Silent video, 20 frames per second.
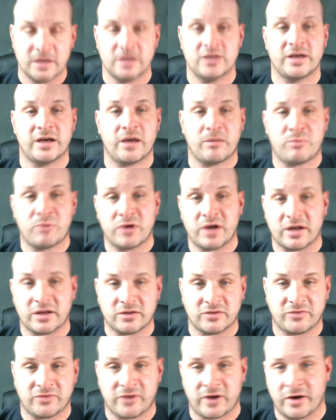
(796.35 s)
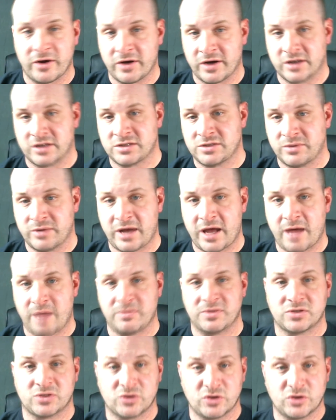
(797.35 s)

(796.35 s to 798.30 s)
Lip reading: You got to put out the fire. You got to see what happens.